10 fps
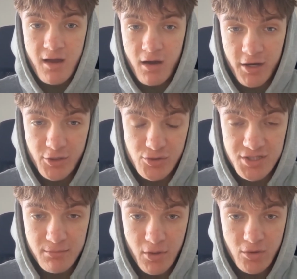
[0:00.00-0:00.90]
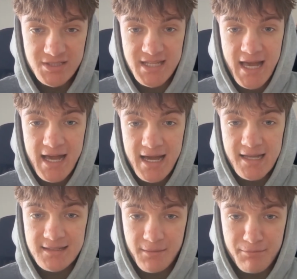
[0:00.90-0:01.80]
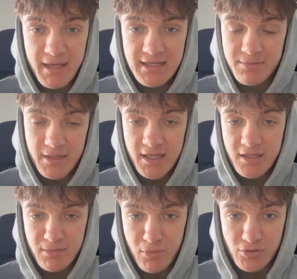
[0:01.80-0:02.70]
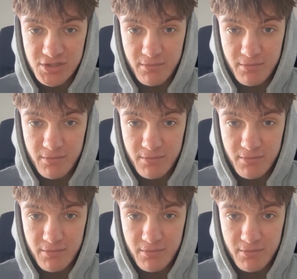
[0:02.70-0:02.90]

I used the most and made me the most